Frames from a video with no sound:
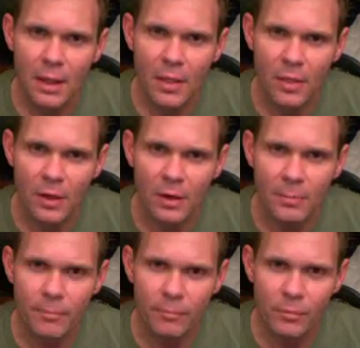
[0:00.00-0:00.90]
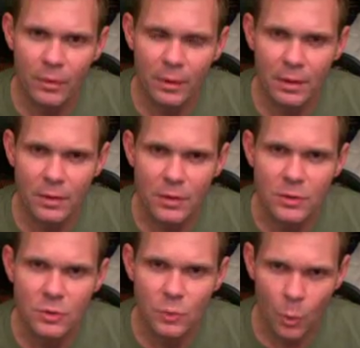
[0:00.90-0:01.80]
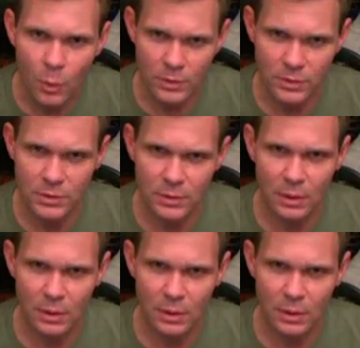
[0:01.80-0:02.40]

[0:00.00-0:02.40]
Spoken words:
the source